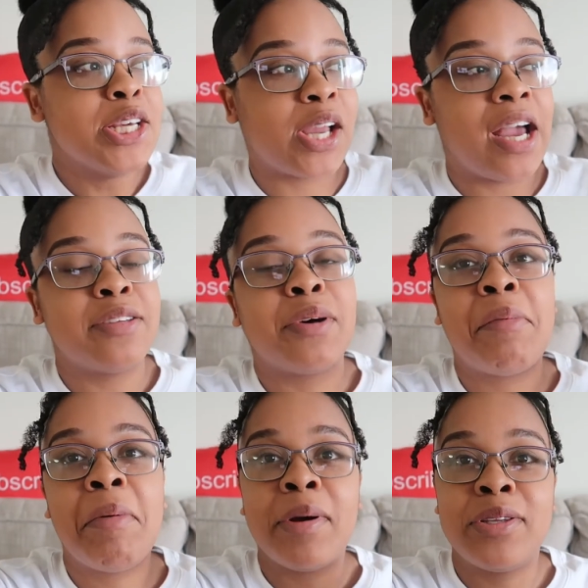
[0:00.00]
So guys, what
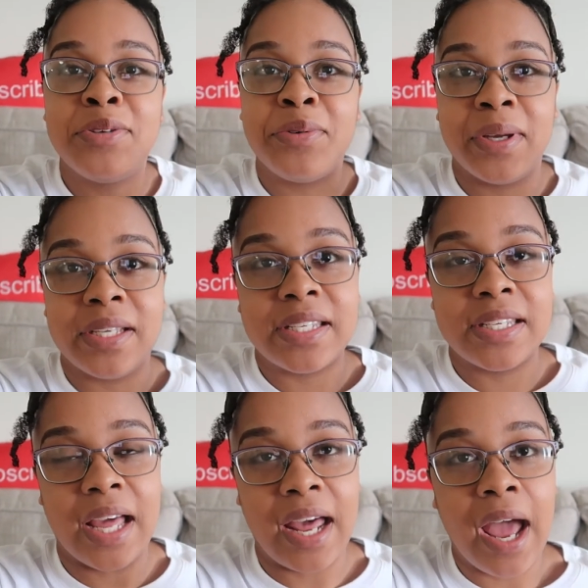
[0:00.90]
I'm about to do is
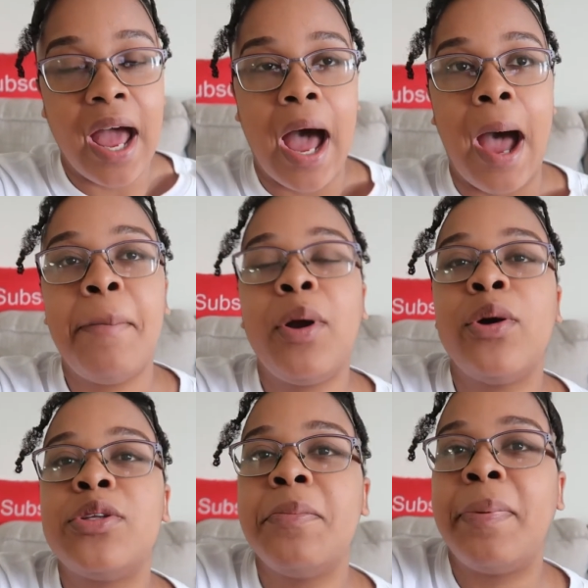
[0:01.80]
that I'm
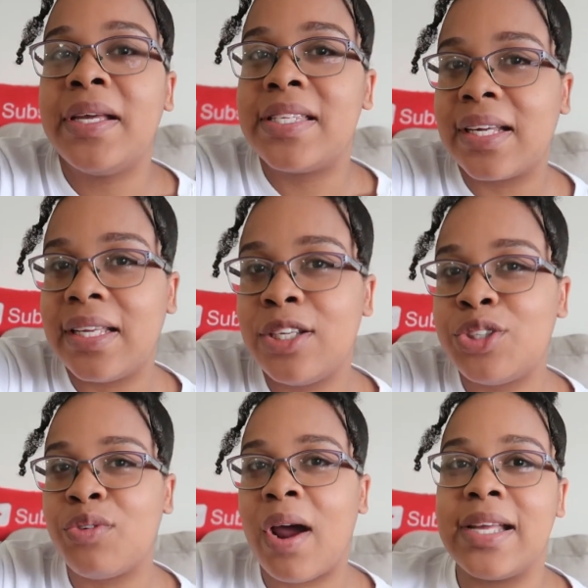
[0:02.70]
going to basically
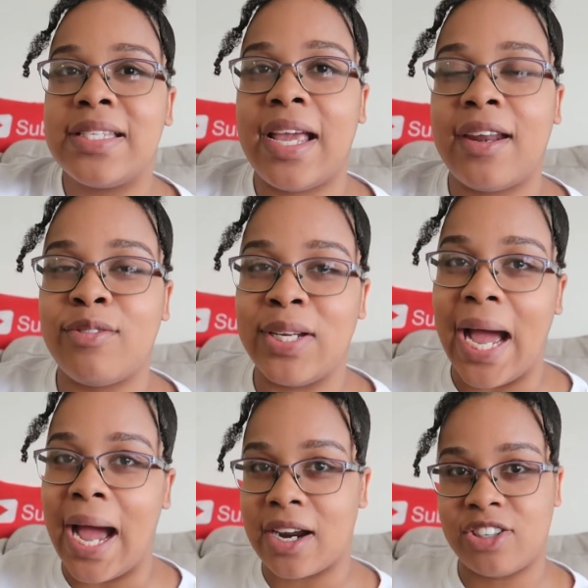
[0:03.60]
try to get a
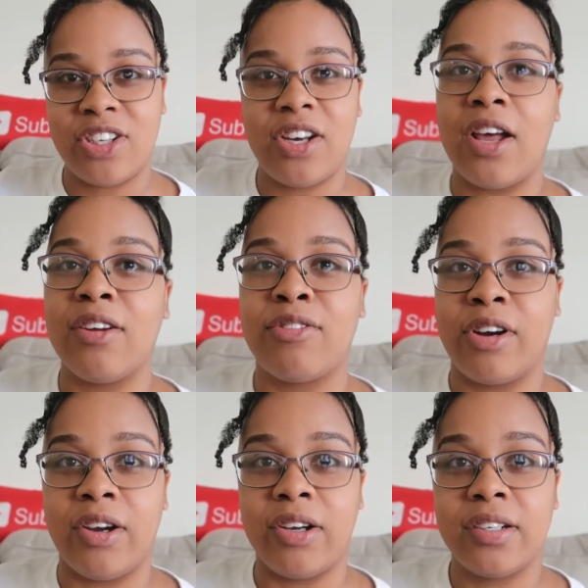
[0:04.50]
reaction out of
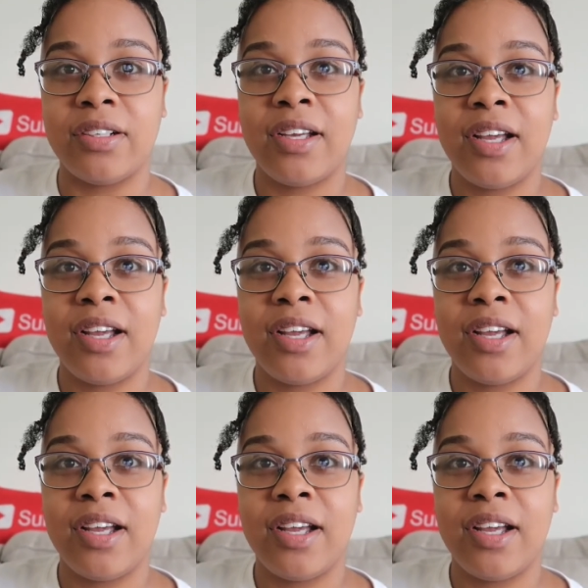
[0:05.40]
Rayon.